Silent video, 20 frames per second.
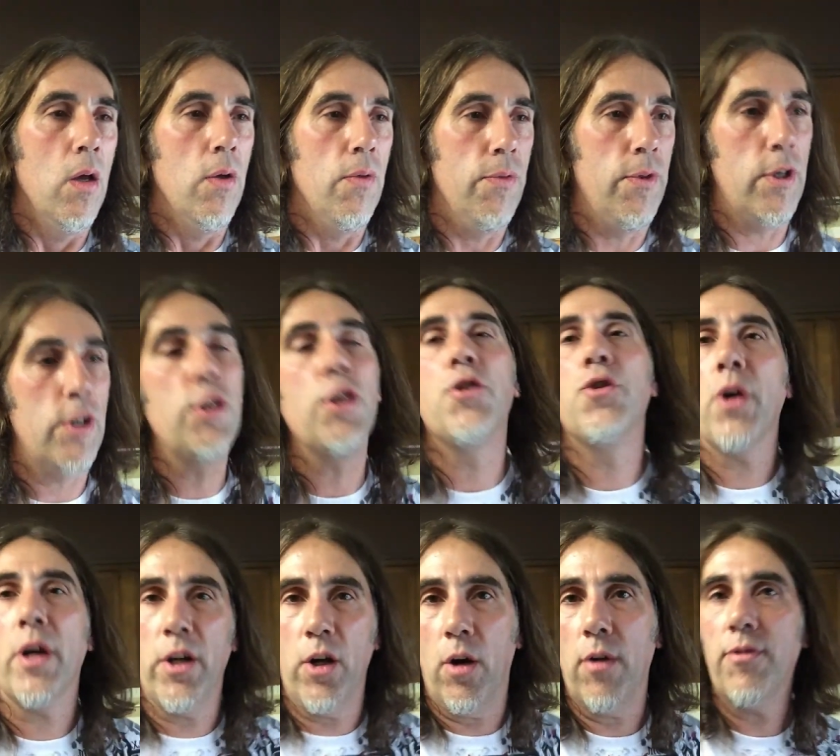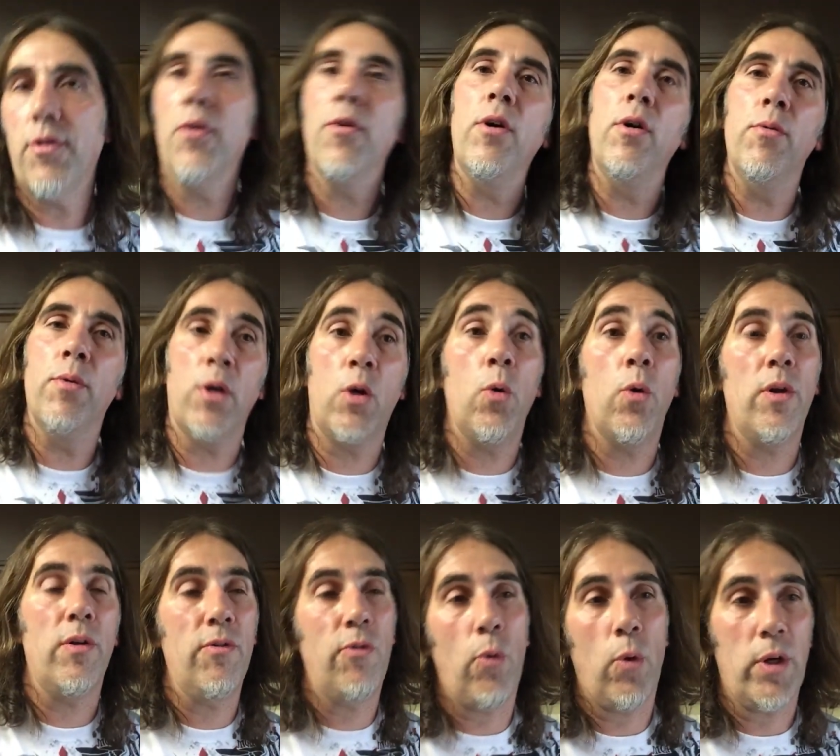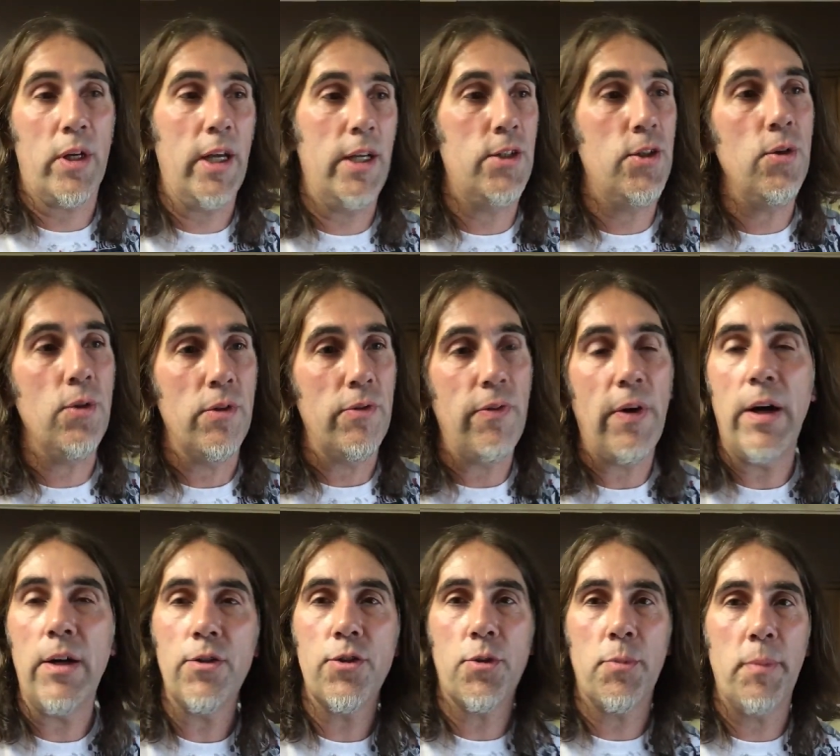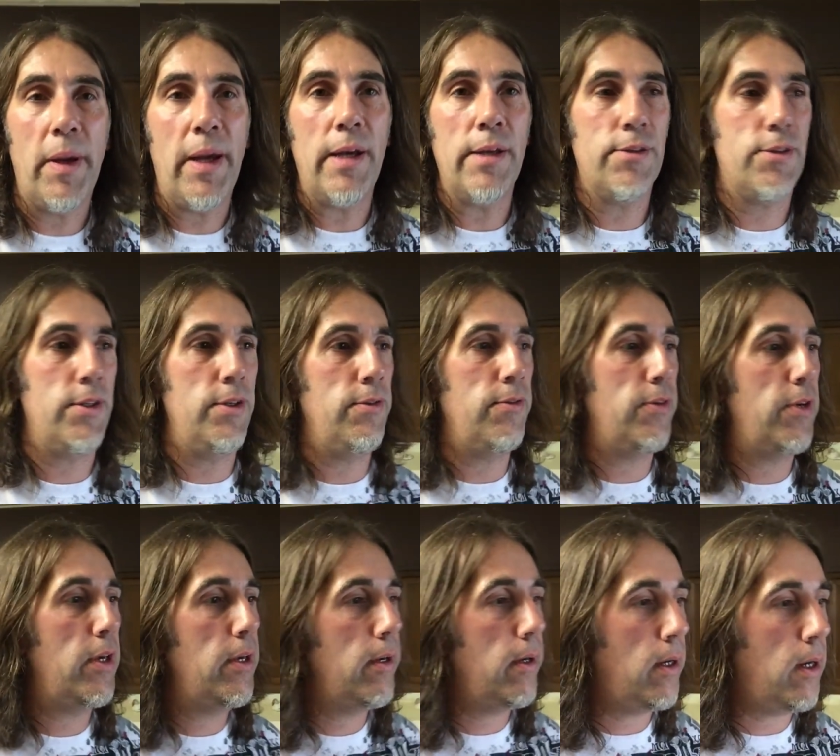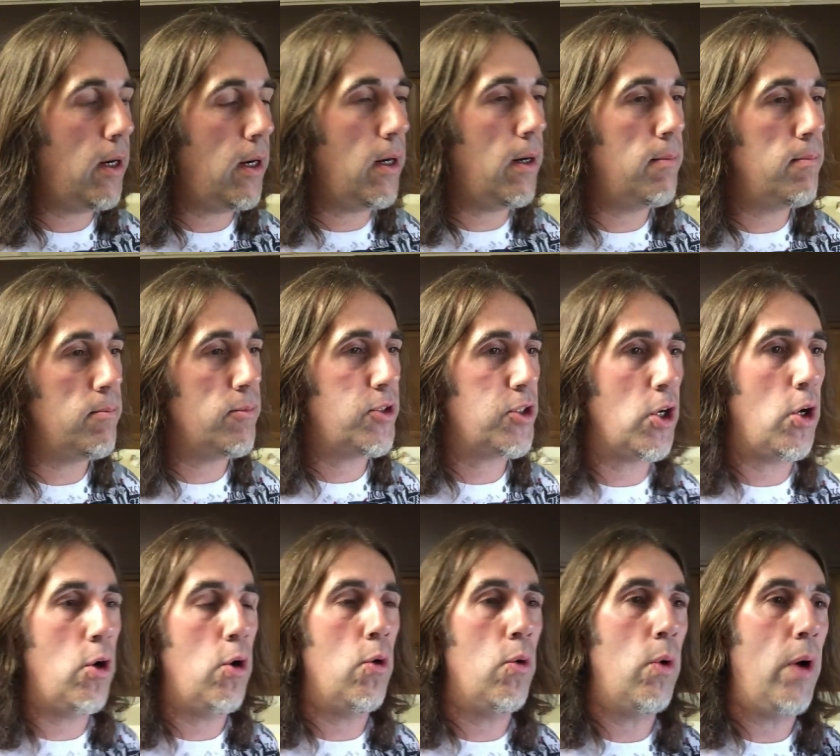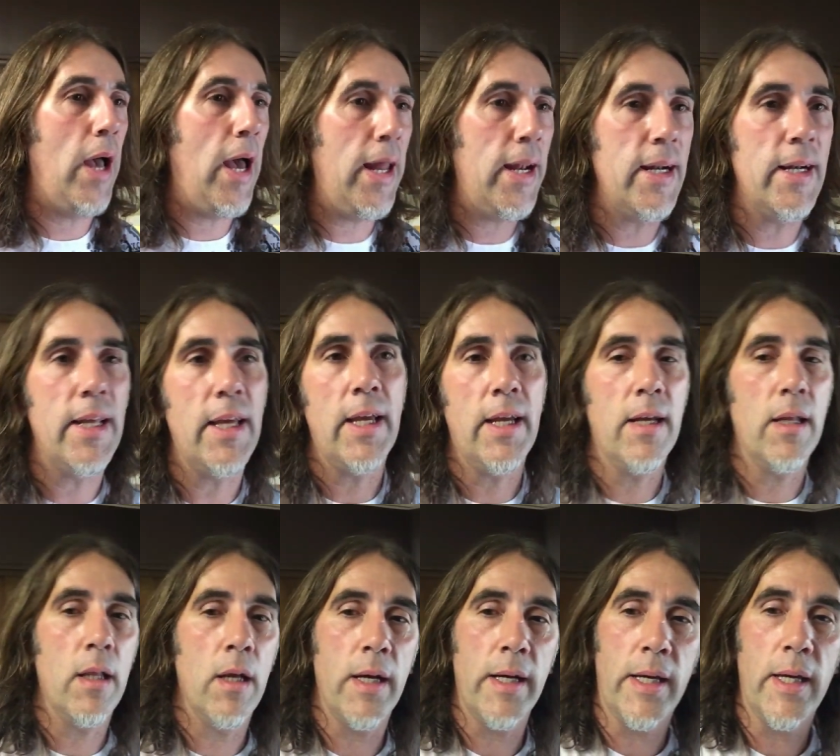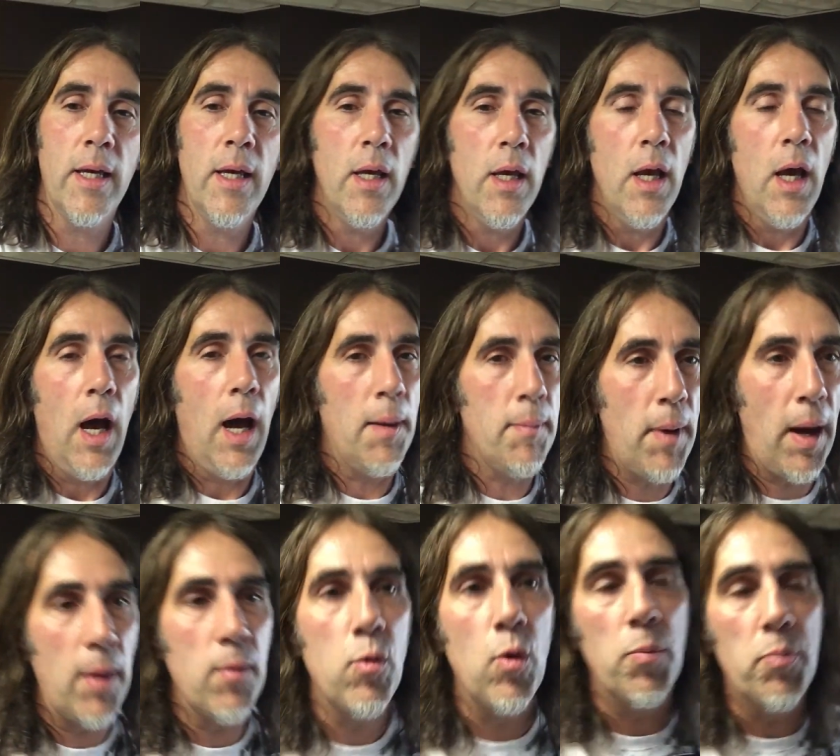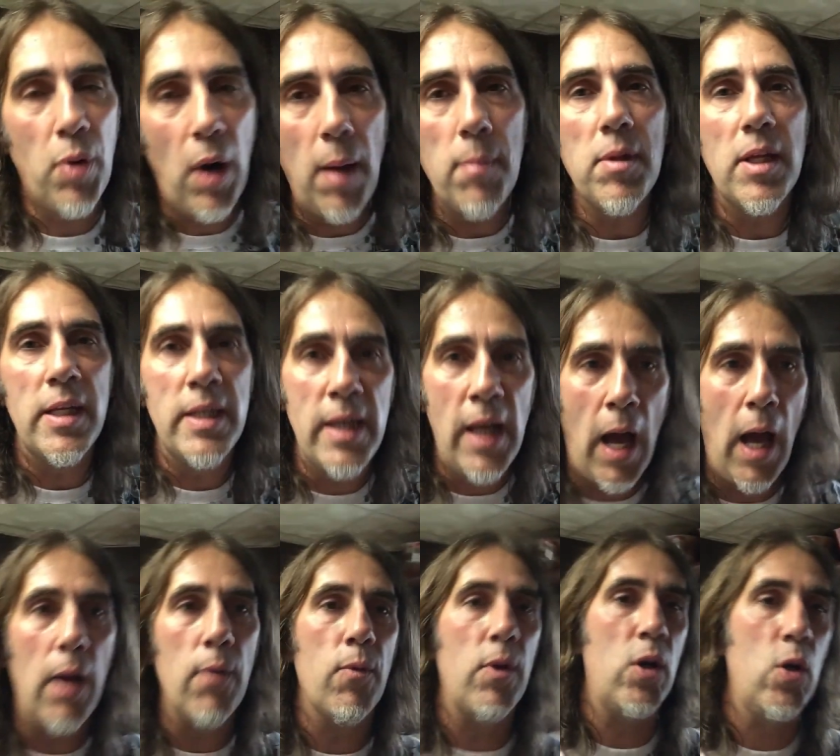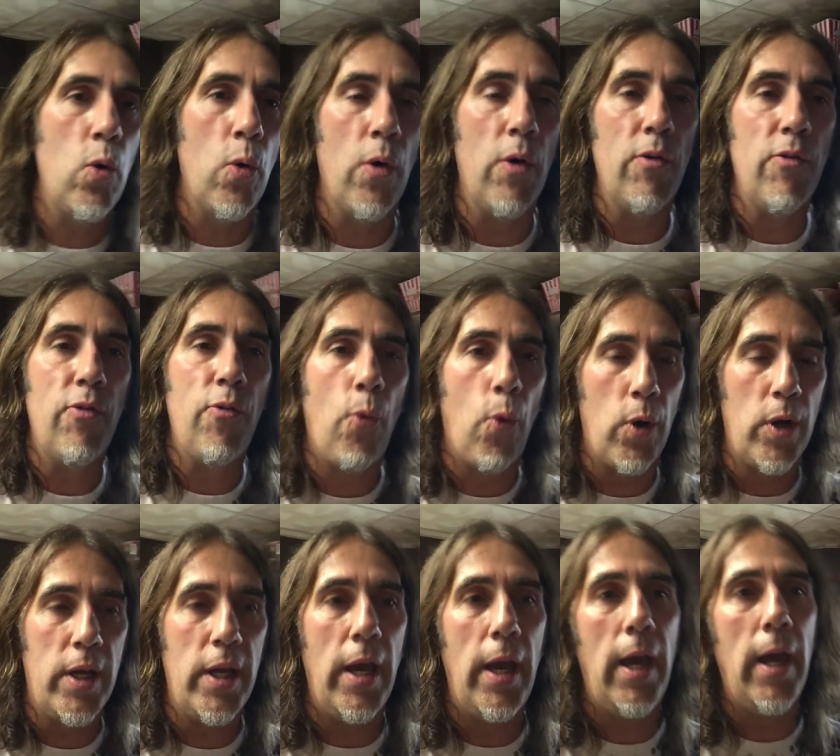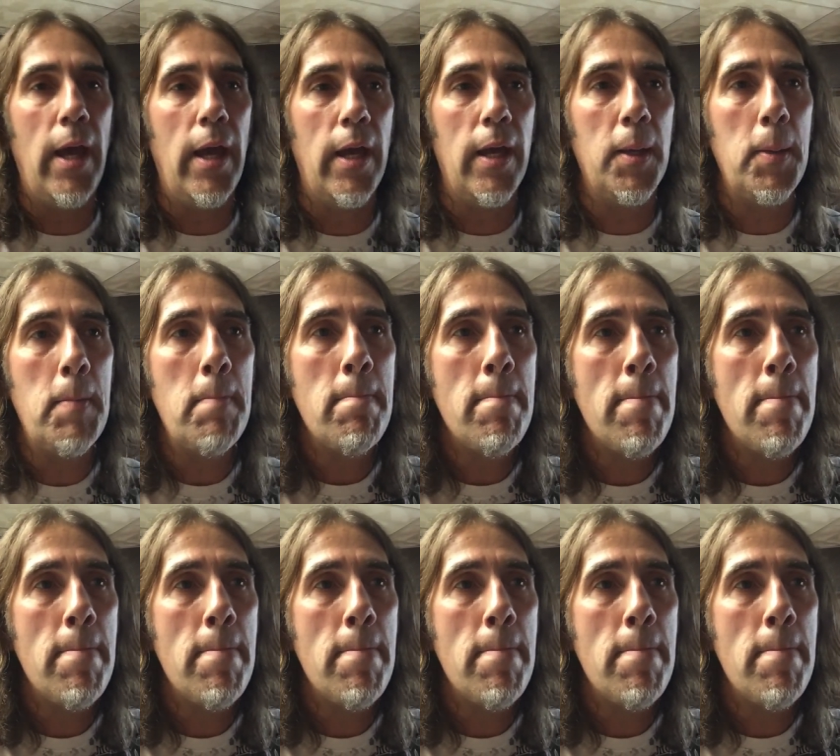there's a trade-off to recording 4K too. The files are massive, um, so editing like I, I, will probably not record 4K